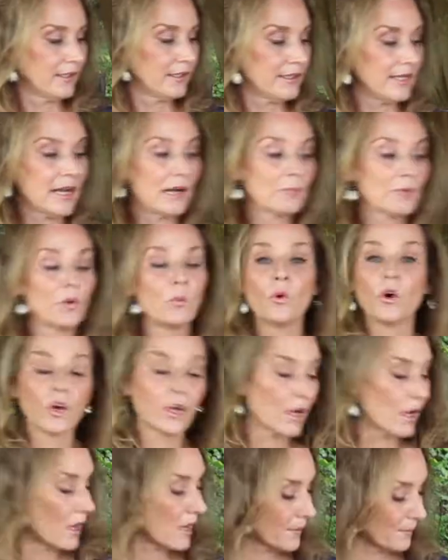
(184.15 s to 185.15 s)
Now I'm going to
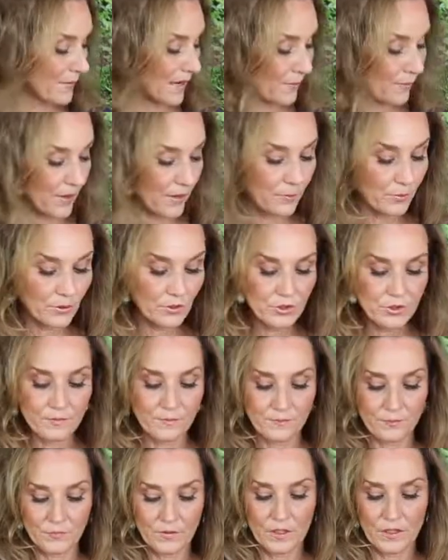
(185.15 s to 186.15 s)
work on my peppers.
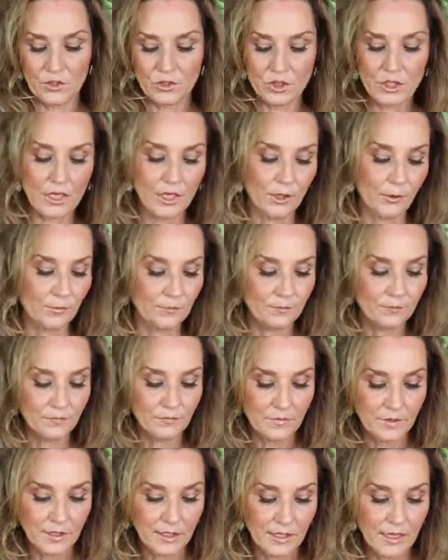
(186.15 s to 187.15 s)
So,
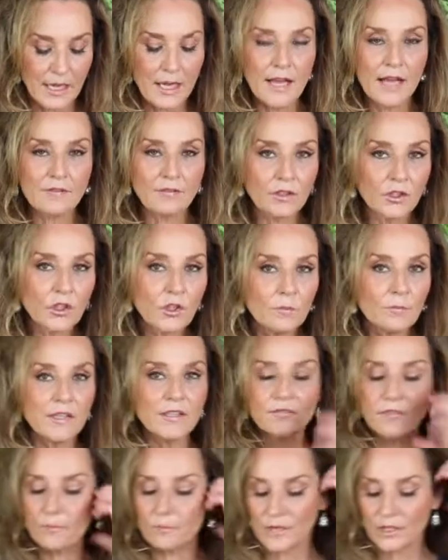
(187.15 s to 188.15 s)
I have a little bit
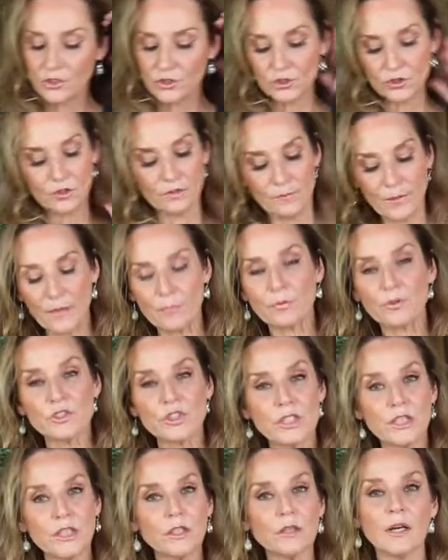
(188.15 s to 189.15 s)
of a mixture of peppers
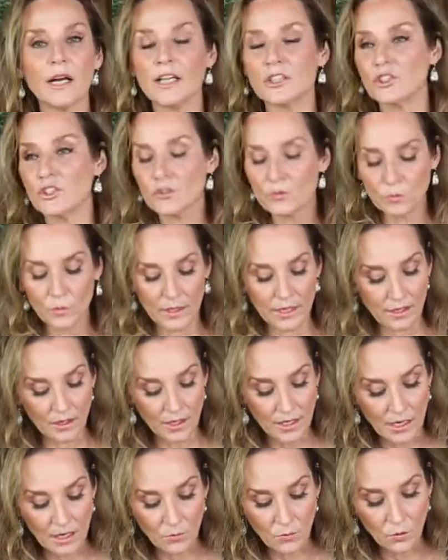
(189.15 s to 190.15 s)
here. I just went out and
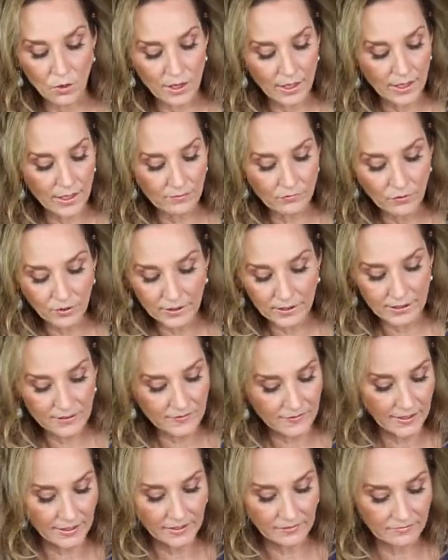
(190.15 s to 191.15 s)
got whatever it is
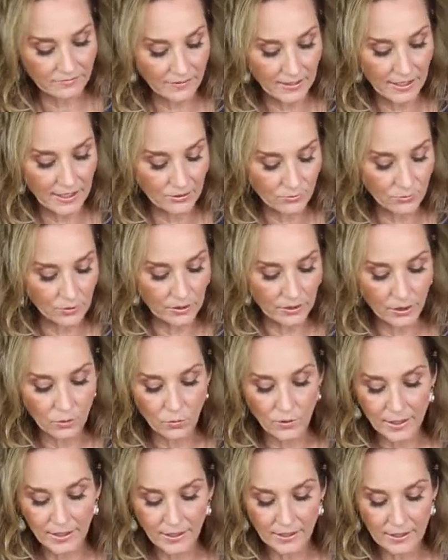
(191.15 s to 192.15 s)
I could find really
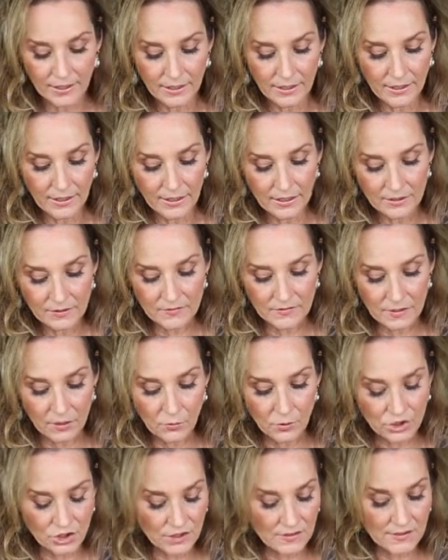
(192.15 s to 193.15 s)
quick. So,
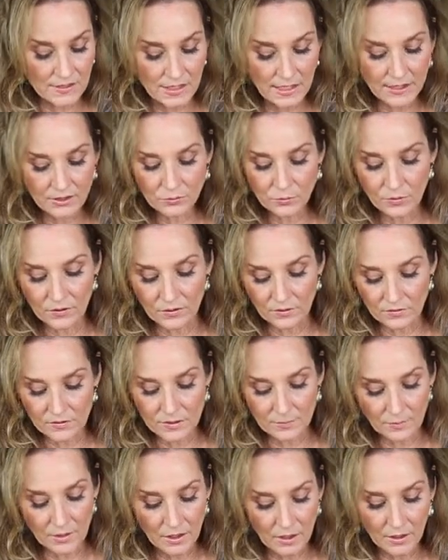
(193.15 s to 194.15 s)
which is nice with
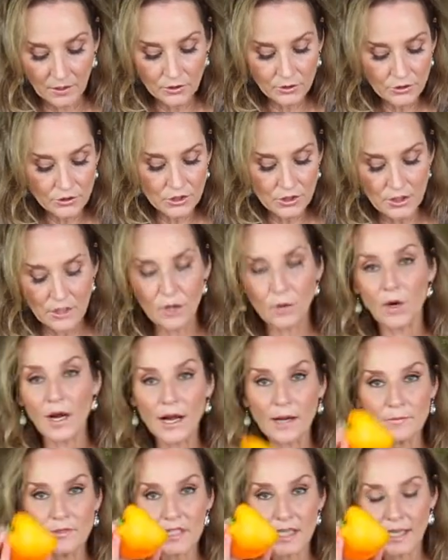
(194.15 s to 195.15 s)
some colors. So
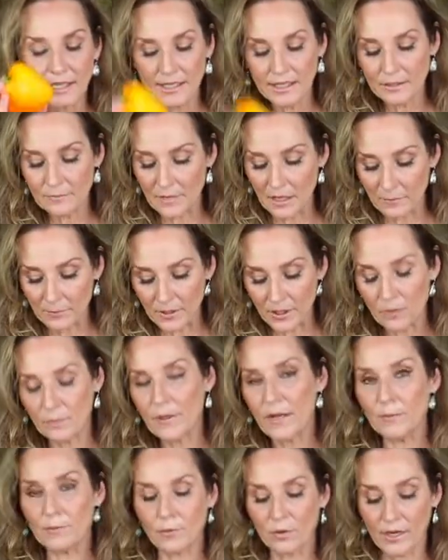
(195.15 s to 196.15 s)
I'm taking my bell
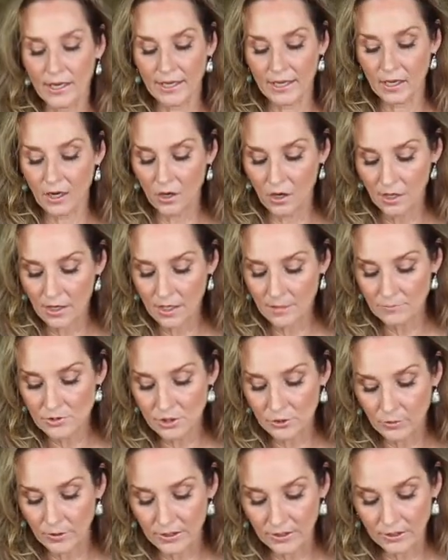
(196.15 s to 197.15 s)
pepper, and all I'm
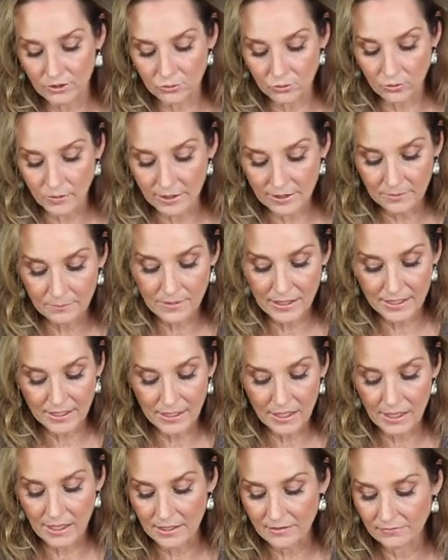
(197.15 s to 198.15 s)
doing is running my
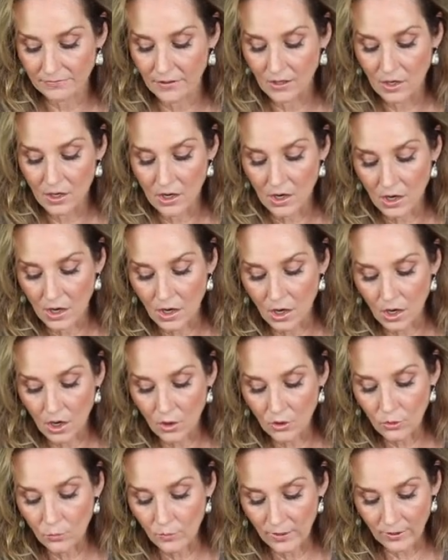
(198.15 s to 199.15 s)
knife
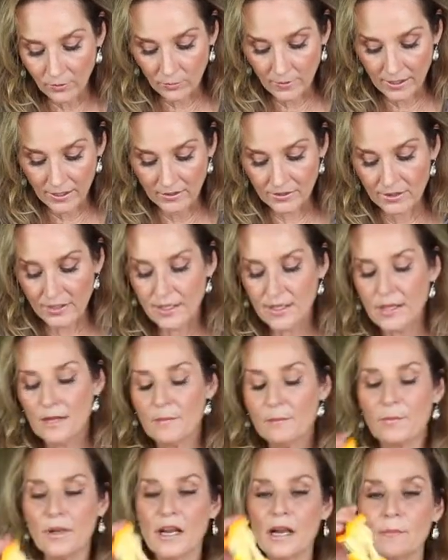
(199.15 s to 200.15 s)
all the way around it.
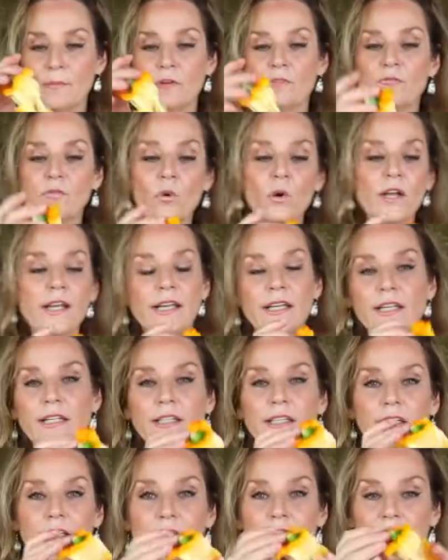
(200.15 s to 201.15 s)
But I'm avoiding
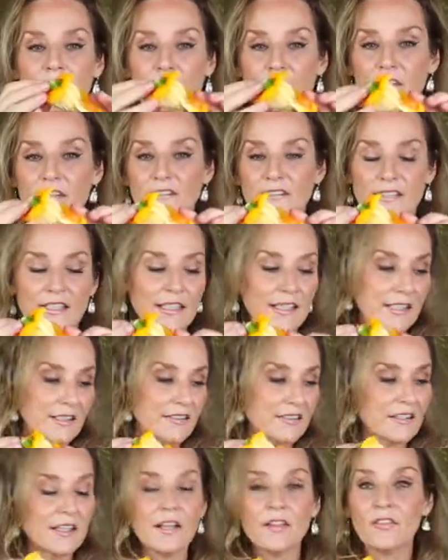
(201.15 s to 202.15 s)
the
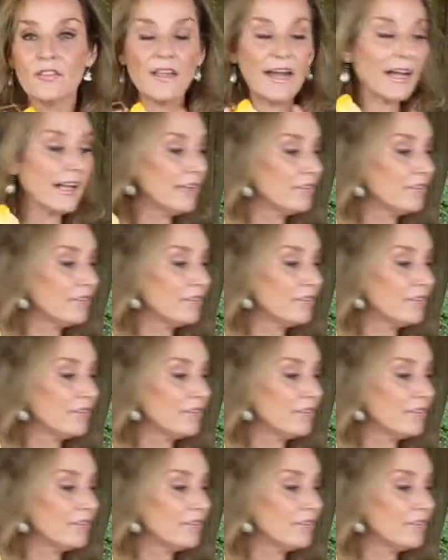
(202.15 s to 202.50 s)
seeds. That